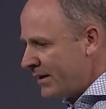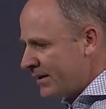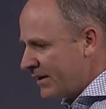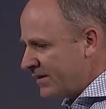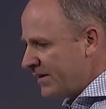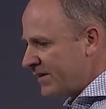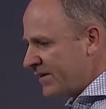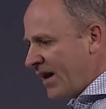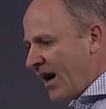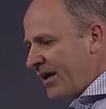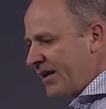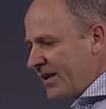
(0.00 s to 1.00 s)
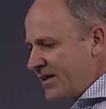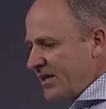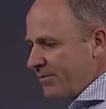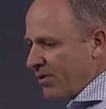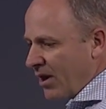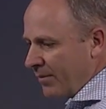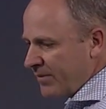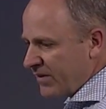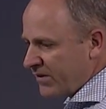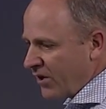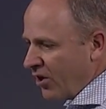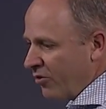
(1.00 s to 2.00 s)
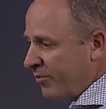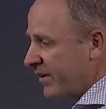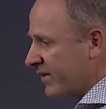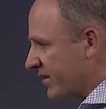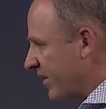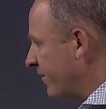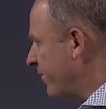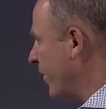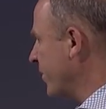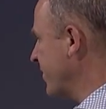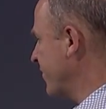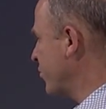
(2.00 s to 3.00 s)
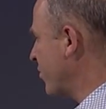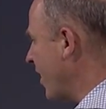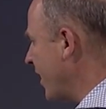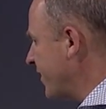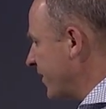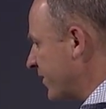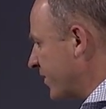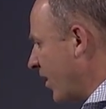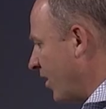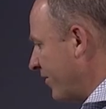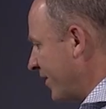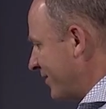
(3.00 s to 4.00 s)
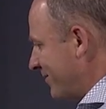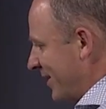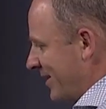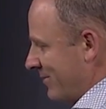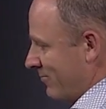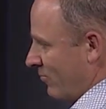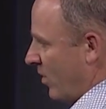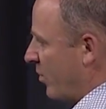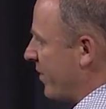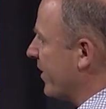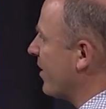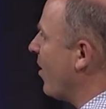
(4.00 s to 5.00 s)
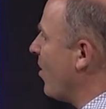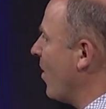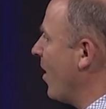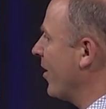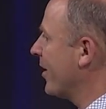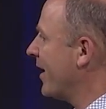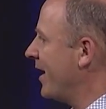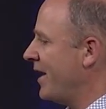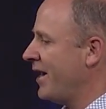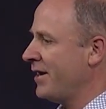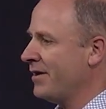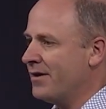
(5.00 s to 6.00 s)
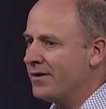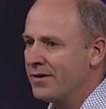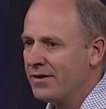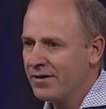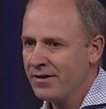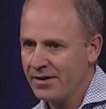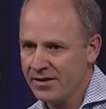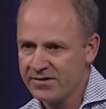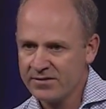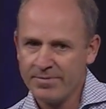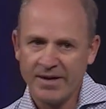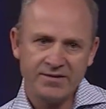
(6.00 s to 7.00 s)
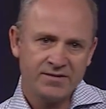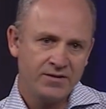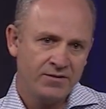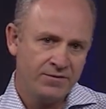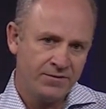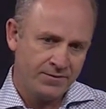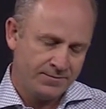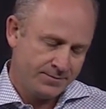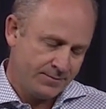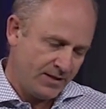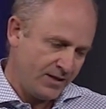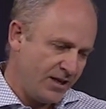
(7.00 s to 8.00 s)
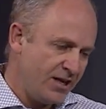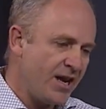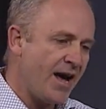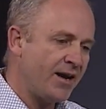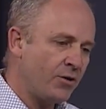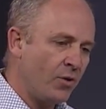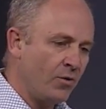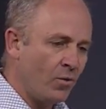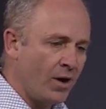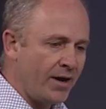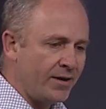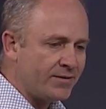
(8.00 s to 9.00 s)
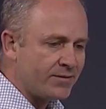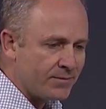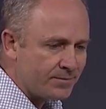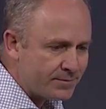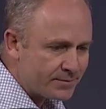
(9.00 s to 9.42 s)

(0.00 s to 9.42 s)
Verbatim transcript: This is not an easy problem to solve, but some folks have tried to solve it in what we would call arcane, expensive, and inadequate ways.